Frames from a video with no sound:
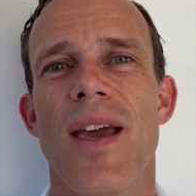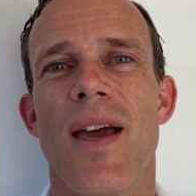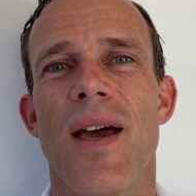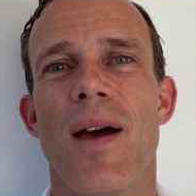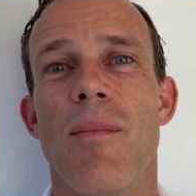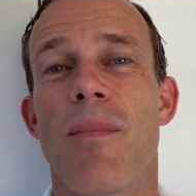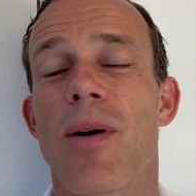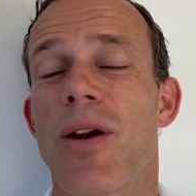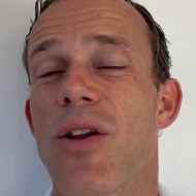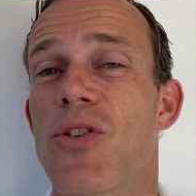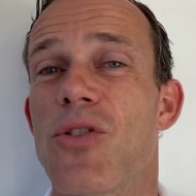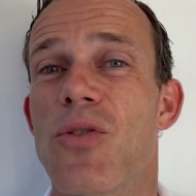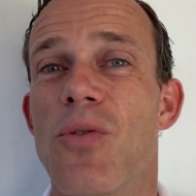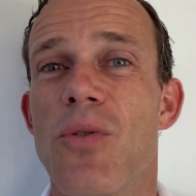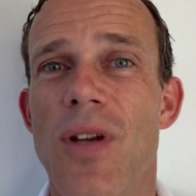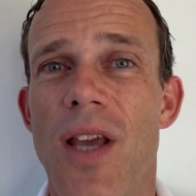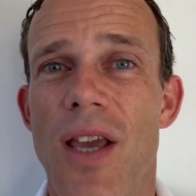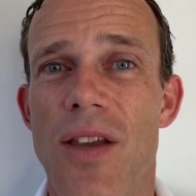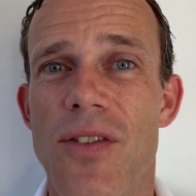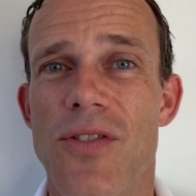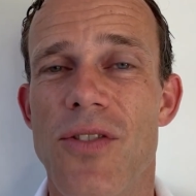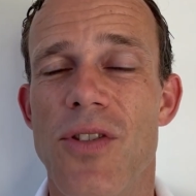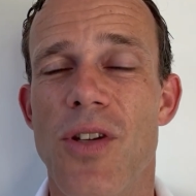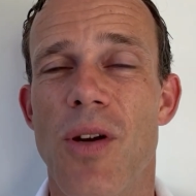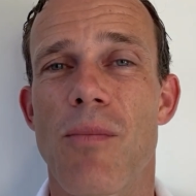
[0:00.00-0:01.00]
But as soon
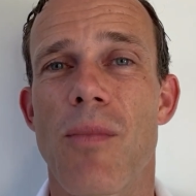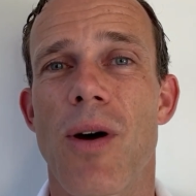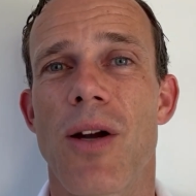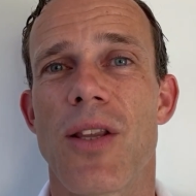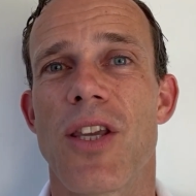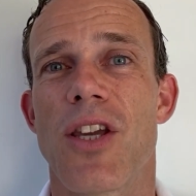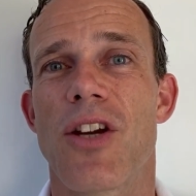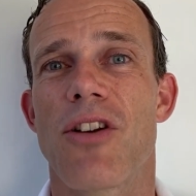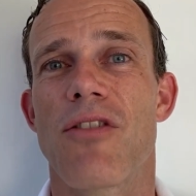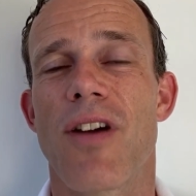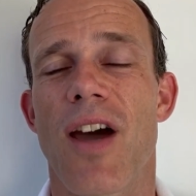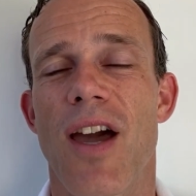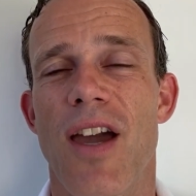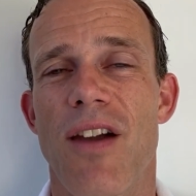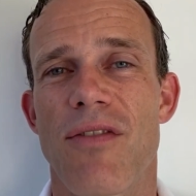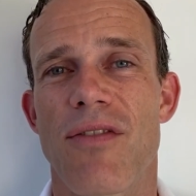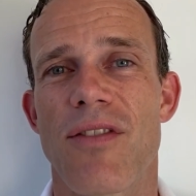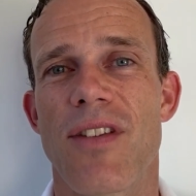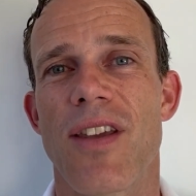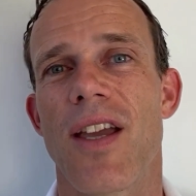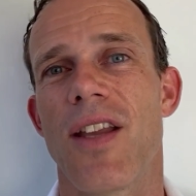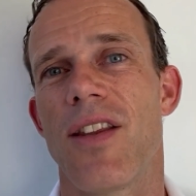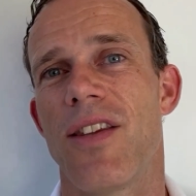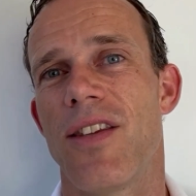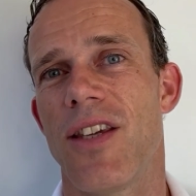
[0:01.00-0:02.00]
as your money arrived
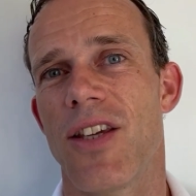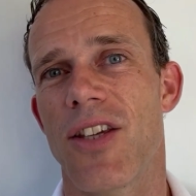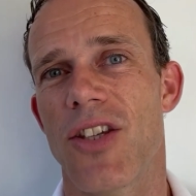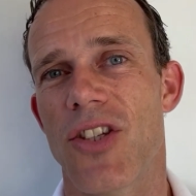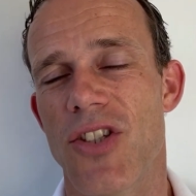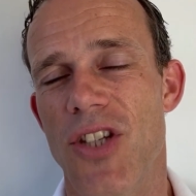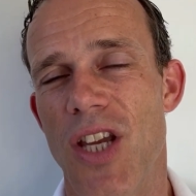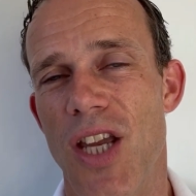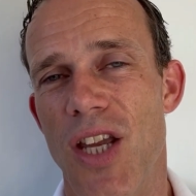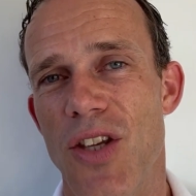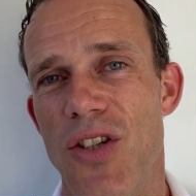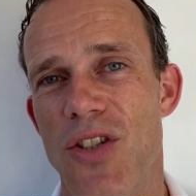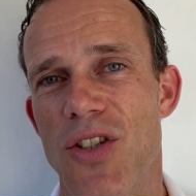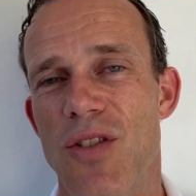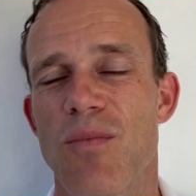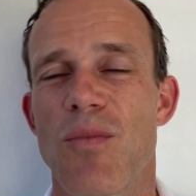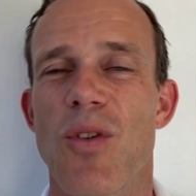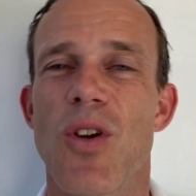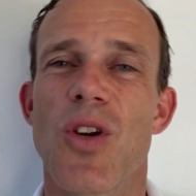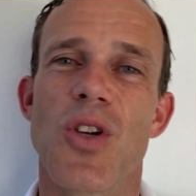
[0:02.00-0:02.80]
at the exchange,